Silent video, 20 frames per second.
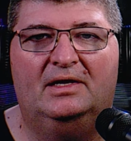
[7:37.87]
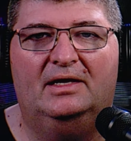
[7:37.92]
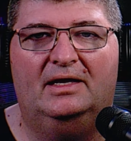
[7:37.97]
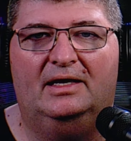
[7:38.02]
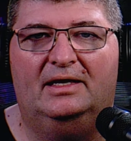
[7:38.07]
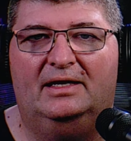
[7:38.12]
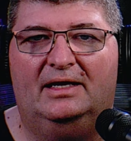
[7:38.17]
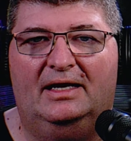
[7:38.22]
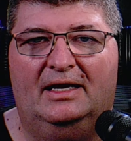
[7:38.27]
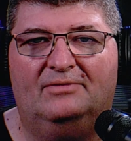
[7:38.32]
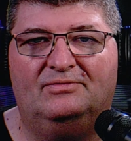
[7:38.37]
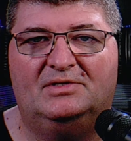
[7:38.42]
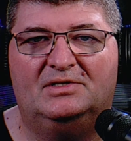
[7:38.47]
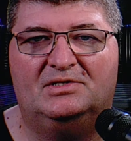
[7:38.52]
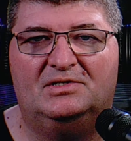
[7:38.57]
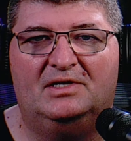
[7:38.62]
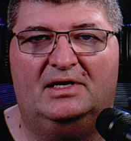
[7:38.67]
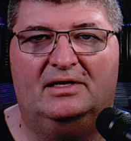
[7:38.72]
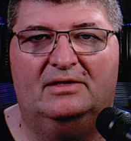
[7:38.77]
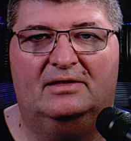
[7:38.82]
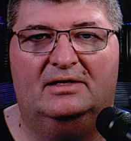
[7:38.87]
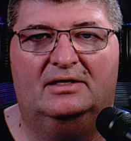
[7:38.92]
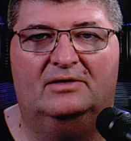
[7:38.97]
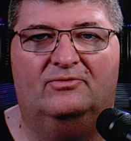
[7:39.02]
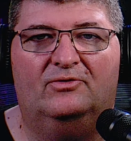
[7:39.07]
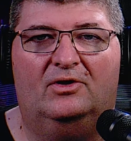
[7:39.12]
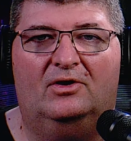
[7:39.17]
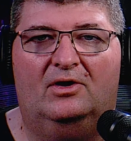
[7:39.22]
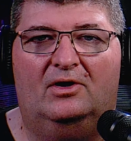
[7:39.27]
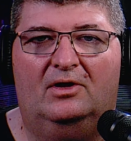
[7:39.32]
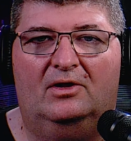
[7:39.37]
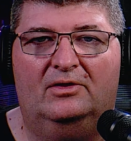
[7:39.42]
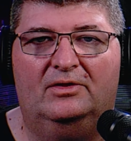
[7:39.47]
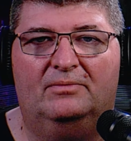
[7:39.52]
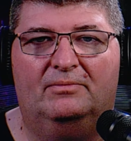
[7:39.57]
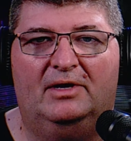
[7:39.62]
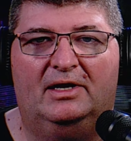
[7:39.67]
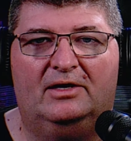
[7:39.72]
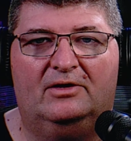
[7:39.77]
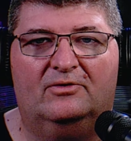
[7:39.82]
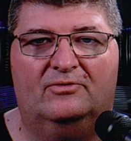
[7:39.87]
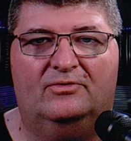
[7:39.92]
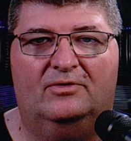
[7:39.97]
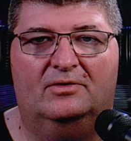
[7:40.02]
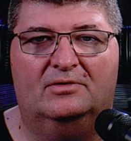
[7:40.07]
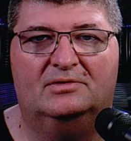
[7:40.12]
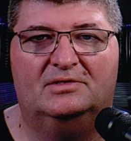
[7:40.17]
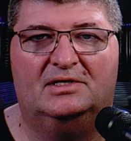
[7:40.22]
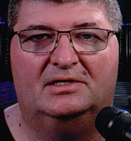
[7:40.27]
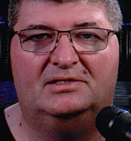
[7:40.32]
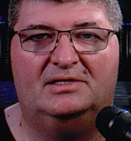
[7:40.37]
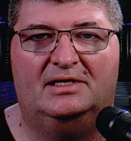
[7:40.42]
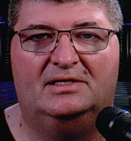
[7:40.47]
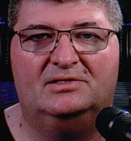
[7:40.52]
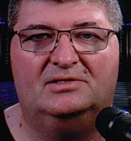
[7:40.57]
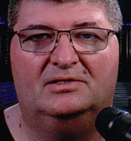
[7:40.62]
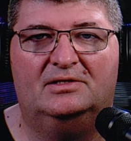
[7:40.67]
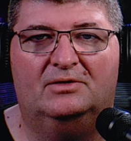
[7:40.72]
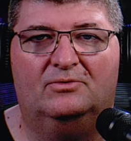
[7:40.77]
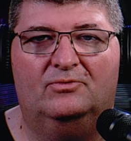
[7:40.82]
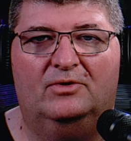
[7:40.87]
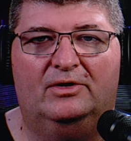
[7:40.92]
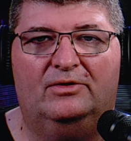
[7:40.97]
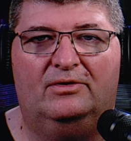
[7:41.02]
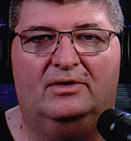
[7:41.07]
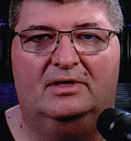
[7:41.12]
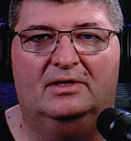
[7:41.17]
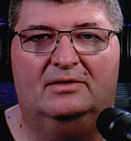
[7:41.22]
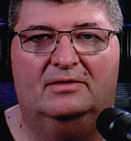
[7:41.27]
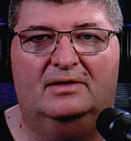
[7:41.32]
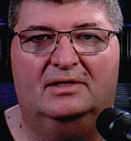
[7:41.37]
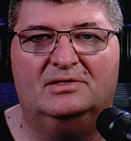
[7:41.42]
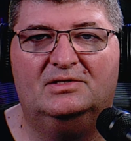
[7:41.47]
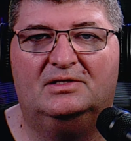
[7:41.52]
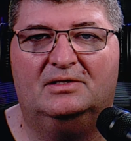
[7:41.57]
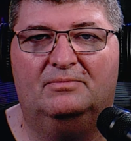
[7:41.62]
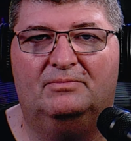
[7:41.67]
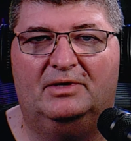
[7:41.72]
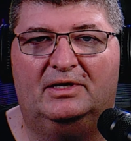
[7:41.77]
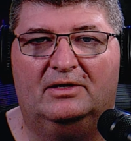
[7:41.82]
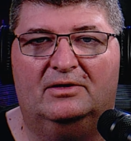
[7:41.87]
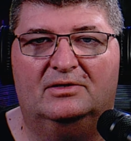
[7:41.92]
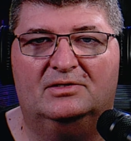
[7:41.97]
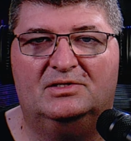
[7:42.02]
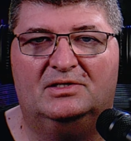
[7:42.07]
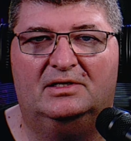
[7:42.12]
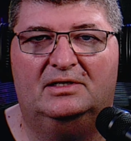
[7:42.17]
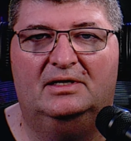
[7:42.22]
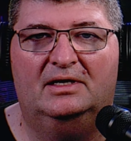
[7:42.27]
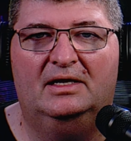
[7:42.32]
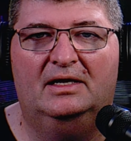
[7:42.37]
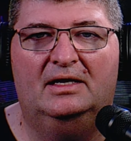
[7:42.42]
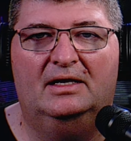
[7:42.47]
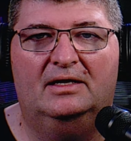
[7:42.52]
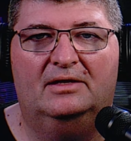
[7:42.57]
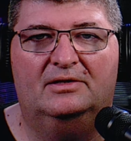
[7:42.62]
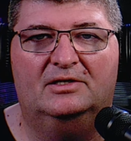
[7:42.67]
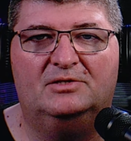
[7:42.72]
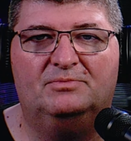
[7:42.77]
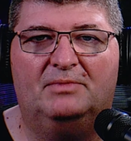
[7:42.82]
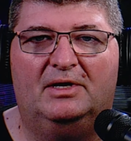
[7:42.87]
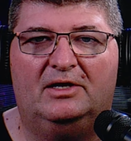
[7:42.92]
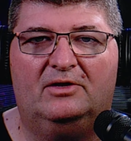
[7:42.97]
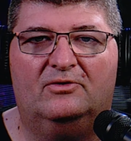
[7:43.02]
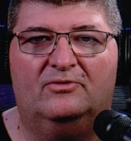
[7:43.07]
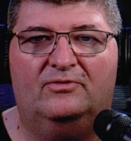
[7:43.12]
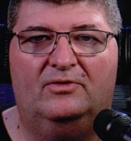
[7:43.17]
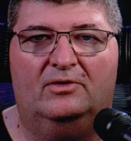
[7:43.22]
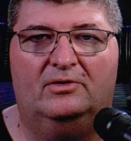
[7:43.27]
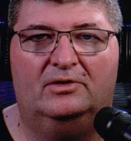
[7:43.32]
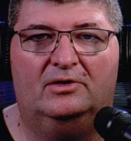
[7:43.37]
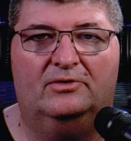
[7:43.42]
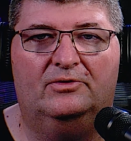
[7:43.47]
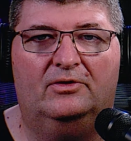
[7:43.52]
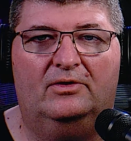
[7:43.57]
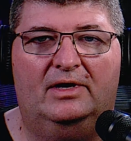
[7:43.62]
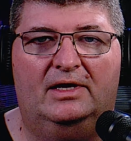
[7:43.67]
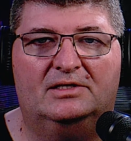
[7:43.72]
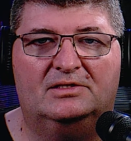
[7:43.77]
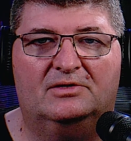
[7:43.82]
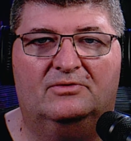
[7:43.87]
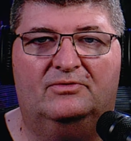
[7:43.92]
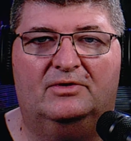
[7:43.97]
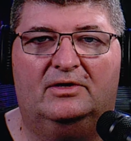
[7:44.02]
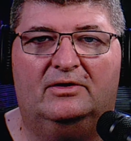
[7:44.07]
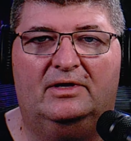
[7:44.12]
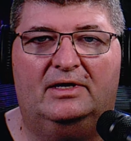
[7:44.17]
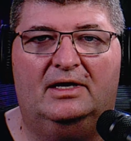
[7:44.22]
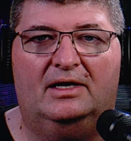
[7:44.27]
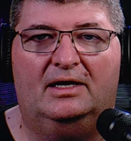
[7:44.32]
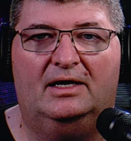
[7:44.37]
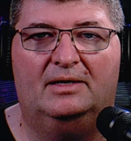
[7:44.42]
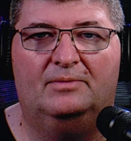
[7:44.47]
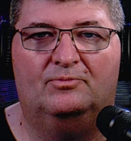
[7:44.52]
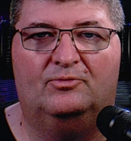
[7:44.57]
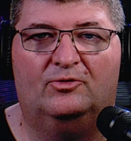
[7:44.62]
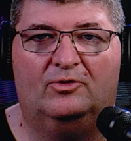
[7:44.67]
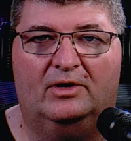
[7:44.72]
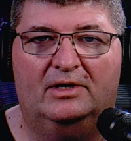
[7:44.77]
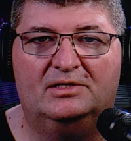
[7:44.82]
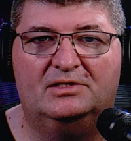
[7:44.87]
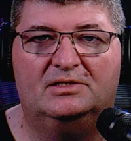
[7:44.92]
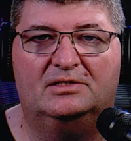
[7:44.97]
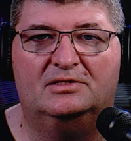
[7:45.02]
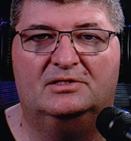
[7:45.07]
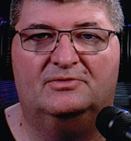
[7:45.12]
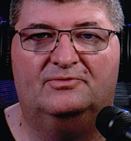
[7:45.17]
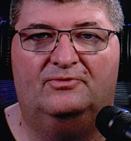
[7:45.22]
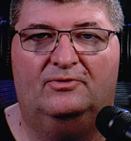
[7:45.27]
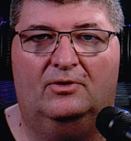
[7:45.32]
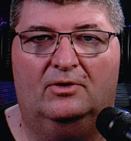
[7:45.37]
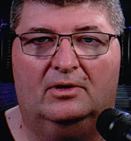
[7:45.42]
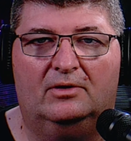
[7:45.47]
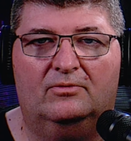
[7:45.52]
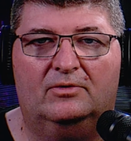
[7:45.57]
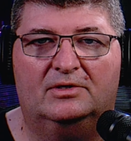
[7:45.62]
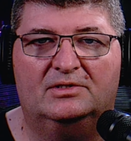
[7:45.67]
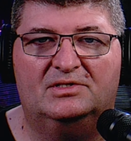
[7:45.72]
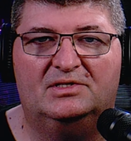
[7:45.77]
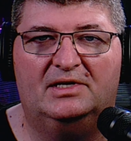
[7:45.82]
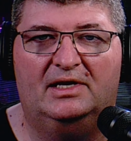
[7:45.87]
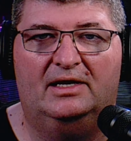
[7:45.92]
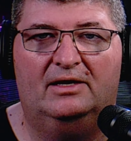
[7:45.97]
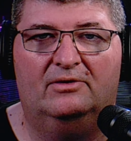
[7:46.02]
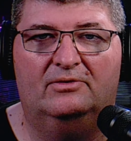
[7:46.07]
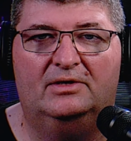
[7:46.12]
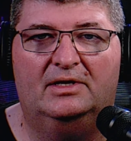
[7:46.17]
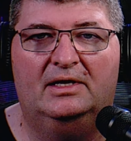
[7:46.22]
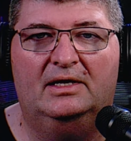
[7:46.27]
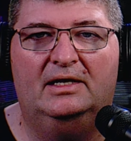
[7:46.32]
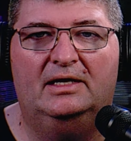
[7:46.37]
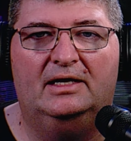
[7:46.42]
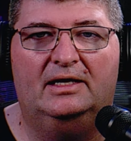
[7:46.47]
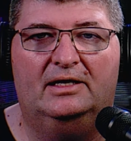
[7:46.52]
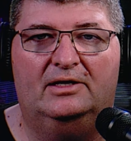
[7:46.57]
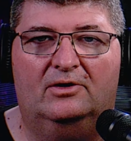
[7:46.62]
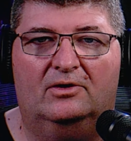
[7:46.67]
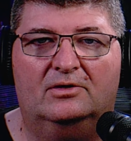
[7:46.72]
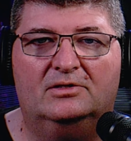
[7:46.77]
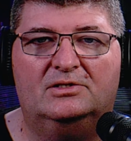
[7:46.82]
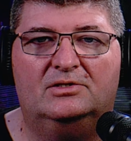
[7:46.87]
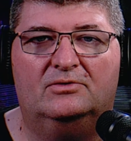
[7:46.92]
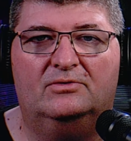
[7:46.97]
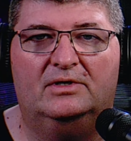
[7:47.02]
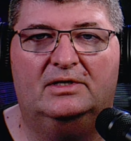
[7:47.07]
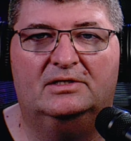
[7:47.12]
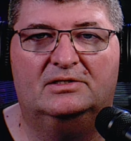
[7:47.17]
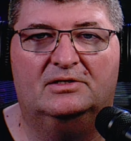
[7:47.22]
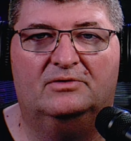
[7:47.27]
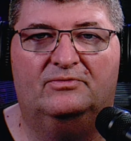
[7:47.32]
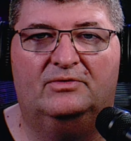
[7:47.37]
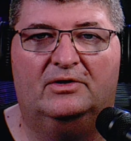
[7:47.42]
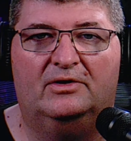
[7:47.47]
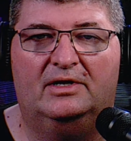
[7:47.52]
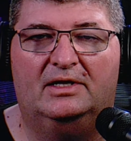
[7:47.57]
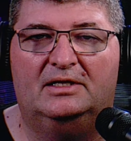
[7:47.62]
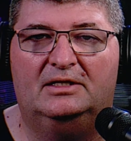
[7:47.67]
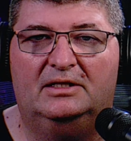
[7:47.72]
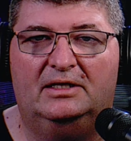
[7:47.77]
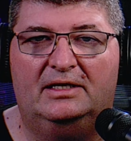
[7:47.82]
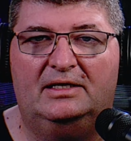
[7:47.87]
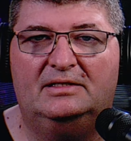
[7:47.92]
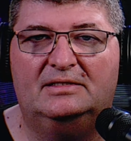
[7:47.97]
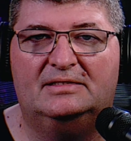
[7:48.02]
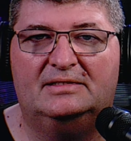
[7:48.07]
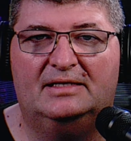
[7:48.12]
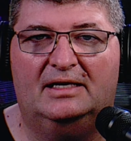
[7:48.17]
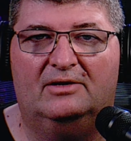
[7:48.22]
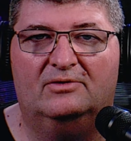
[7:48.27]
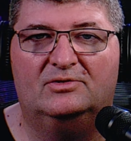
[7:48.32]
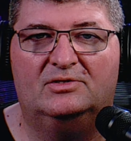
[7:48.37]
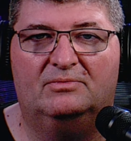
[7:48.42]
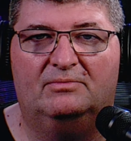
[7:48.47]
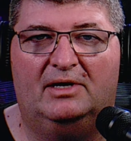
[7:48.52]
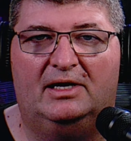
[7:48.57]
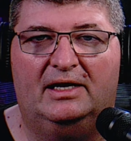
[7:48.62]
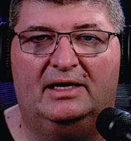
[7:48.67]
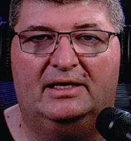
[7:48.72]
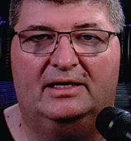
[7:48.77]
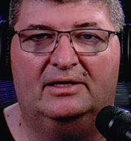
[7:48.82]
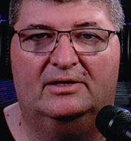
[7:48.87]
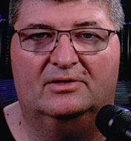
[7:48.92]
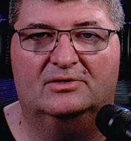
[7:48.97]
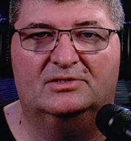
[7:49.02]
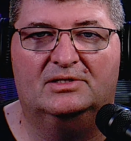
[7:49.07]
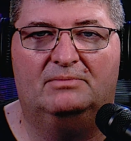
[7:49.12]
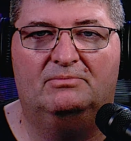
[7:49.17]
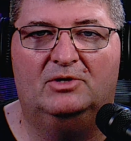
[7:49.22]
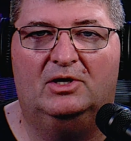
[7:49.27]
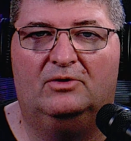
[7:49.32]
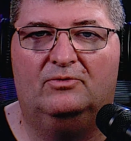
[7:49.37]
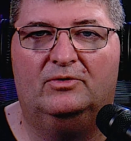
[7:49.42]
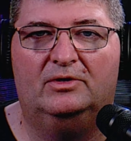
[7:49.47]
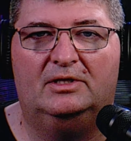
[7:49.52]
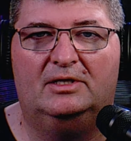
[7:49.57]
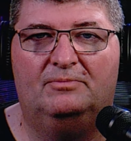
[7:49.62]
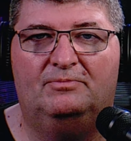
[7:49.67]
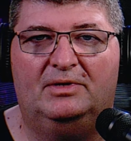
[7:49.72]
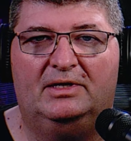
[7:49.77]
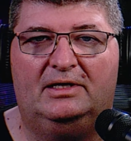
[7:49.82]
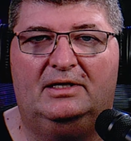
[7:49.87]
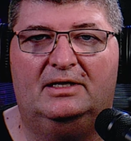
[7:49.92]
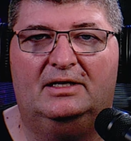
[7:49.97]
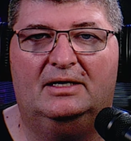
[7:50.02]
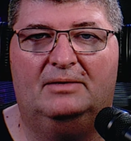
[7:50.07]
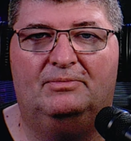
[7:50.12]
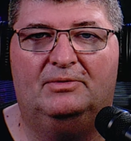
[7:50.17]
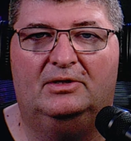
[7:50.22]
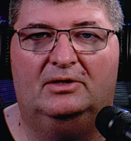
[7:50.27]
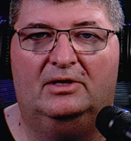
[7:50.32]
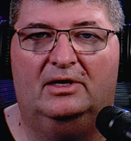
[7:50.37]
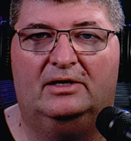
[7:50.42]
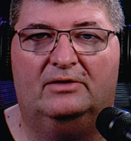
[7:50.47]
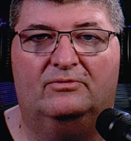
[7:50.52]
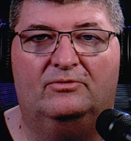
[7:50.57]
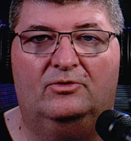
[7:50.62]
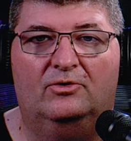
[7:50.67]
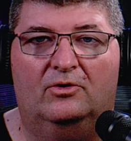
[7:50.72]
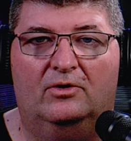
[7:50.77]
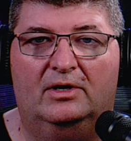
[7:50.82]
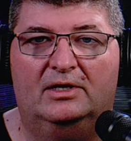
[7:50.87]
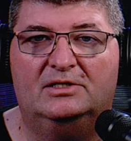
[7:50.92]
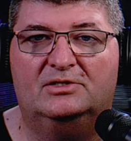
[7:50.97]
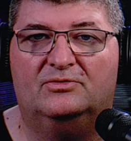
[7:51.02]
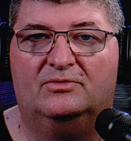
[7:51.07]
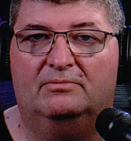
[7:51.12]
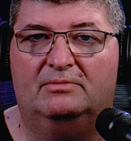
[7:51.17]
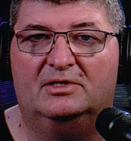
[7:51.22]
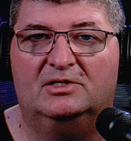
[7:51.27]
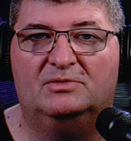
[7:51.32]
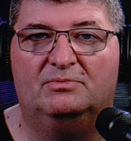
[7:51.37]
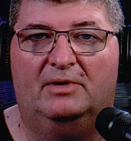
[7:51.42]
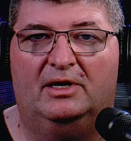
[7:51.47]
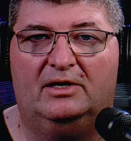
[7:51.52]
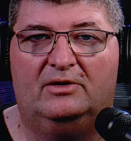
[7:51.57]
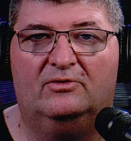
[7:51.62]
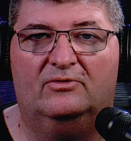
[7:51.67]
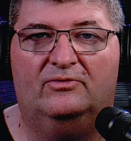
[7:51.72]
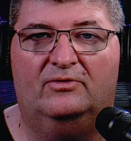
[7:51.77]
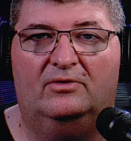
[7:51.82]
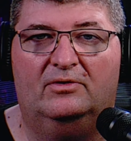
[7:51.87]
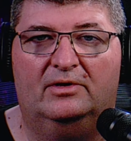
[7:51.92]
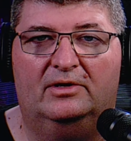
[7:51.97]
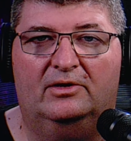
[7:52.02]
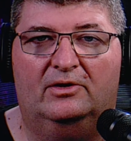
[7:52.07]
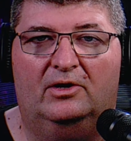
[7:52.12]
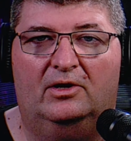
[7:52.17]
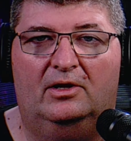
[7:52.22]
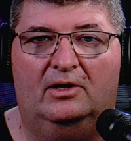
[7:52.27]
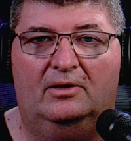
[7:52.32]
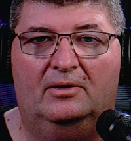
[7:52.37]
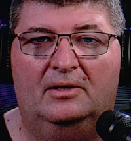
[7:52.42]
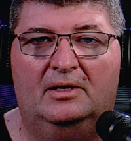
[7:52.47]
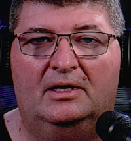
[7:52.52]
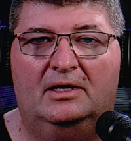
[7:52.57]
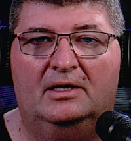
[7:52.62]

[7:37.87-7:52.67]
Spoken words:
And I have to say that of all the microphones I tested it with in this comparison, this microphone, although it has a very high presence forward sound, it also is a very clean sound to my ears. I'm not really picking up a lot of noise from this microphone at all.